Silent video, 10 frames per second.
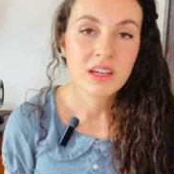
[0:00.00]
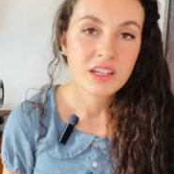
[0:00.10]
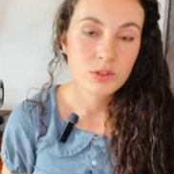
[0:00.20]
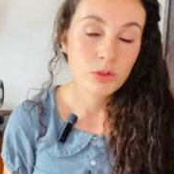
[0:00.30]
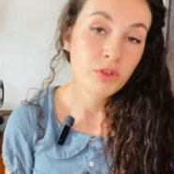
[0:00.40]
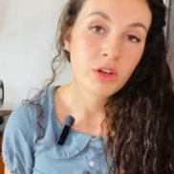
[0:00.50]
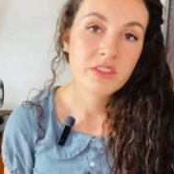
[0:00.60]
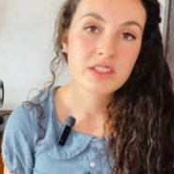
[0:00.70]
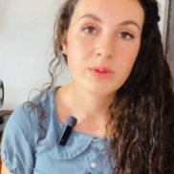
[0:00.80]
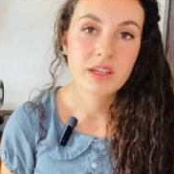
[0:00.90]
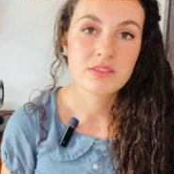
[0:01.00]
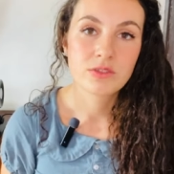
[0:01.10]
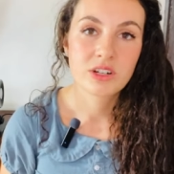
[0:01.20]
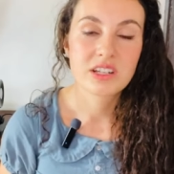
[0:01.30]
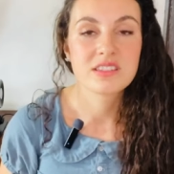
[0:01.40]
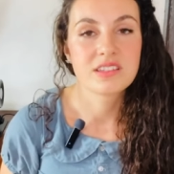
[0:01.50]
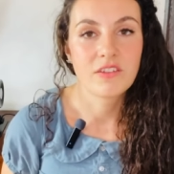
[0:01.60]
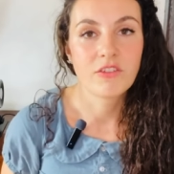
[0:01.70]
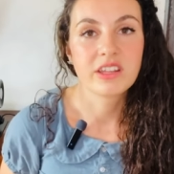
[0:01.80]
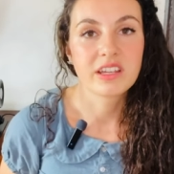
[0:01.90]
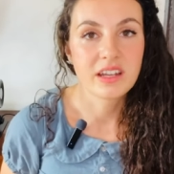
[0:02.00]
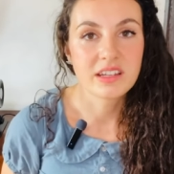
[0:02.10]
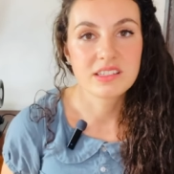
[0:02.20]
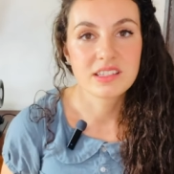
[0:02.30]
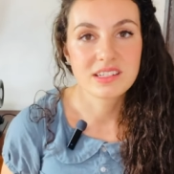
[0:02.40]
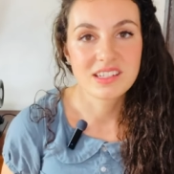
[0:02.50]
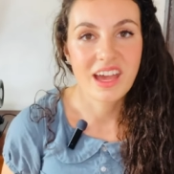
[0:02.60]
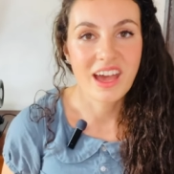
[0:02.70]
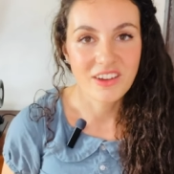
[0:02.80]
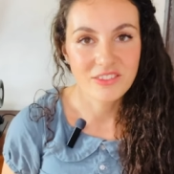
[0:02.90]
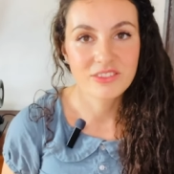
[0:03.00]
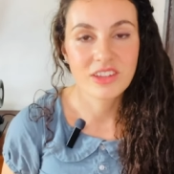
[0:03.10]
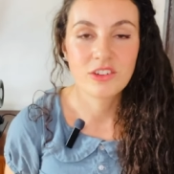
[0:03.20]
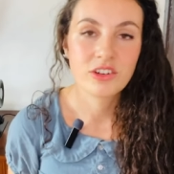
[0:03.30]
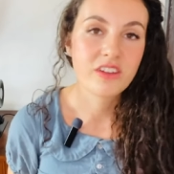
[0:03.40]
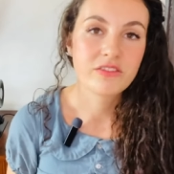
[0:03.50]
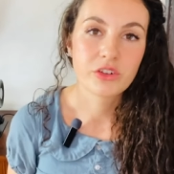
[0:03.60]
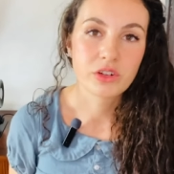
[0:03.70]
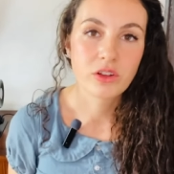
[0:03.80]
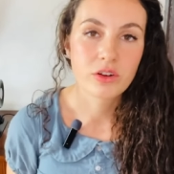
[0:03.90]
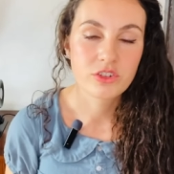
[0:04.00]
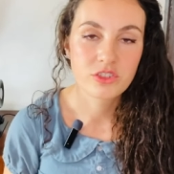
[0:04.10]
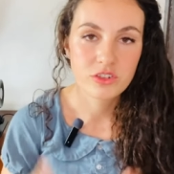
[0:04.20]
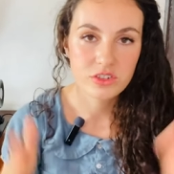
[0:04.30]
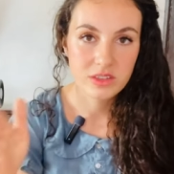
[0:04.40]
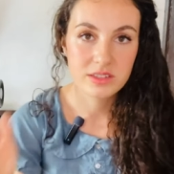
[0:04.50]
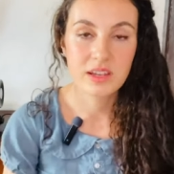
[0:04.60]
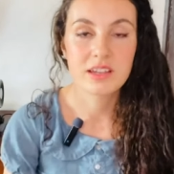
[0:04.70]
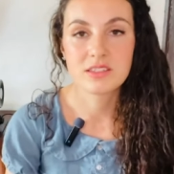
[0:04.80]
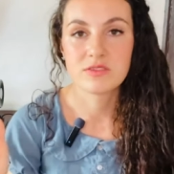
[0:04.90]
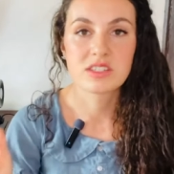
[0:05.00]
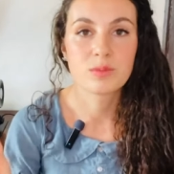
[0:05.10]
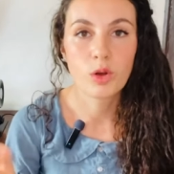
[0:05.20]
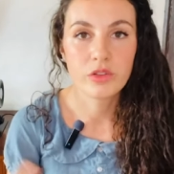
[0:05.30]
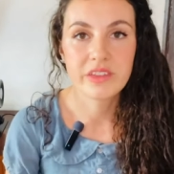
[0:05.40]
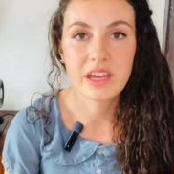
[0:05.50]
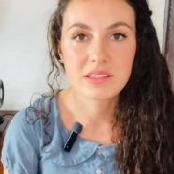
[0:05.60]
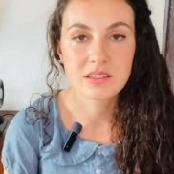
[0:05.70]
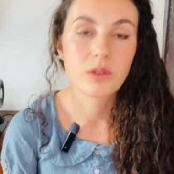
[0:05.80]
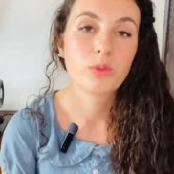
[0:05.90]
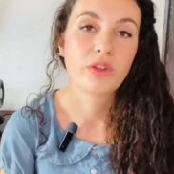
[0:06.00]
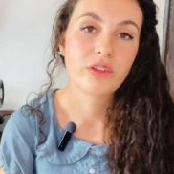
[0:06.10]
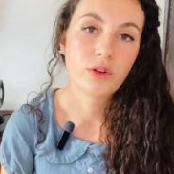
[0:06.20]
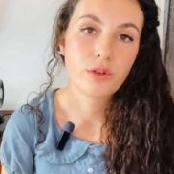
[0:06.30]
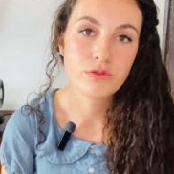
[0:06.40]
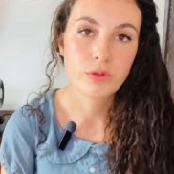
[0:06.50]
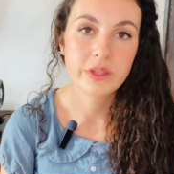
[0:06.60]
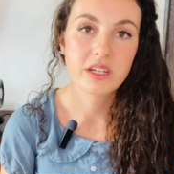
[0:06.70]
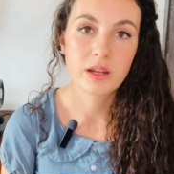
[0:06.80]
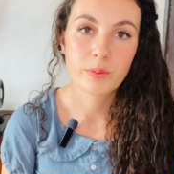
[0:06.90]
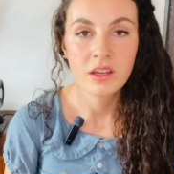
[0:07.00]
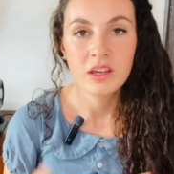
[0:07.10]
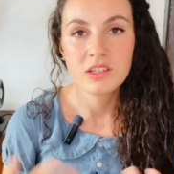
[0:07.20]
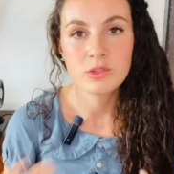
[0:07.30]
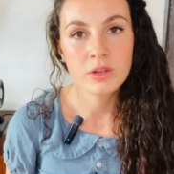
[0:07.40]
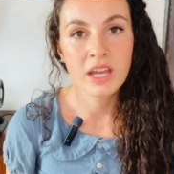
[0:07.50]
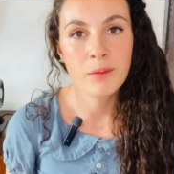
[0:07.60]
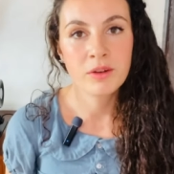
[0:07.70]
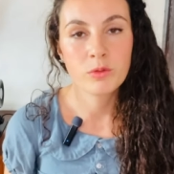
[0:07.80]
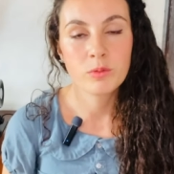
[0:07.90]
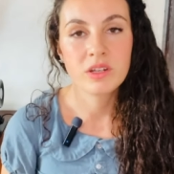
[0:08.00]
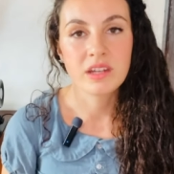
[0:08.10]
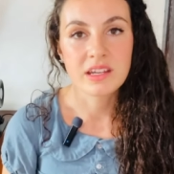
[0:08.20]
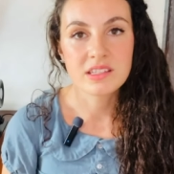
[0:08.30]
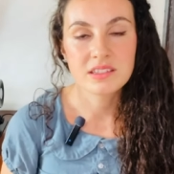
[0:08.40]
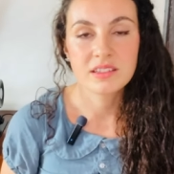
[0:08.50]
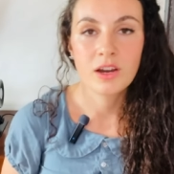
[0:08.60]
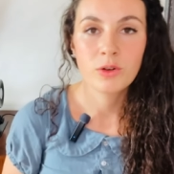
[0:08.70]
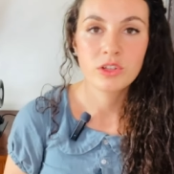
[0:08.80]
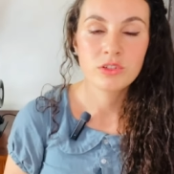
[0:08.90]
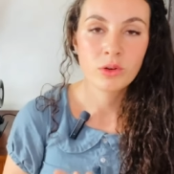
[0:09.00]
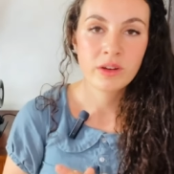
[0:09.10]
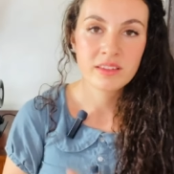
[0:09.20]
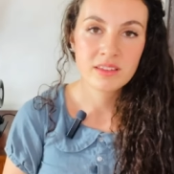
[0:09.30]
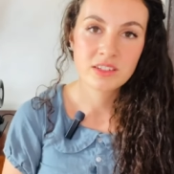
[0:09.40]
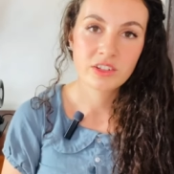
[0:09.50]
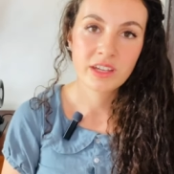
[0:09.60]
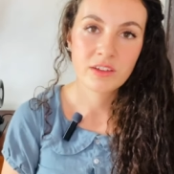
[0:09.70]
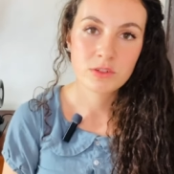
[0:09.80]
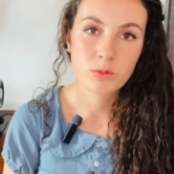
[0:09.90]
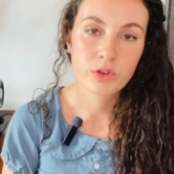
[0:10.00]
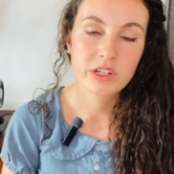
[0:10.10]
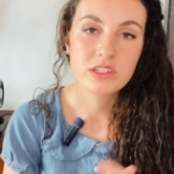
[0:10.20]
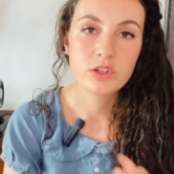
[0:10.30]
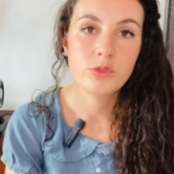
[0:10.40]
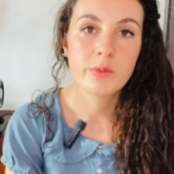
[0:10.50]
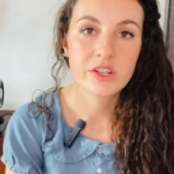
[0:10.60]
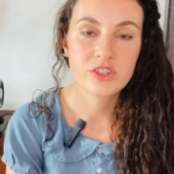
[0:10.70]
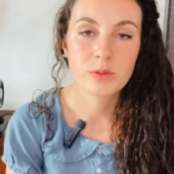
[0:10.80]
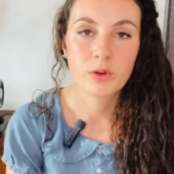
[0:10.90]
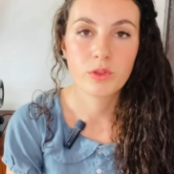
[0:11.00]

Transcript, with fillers: So if you have the space for it, it's definitely a nice thing to have and they're not very large. They're the size of a small desk when they're all folded up. So a cabinet would be nice. Now, you don't necessarily have to worry too much about the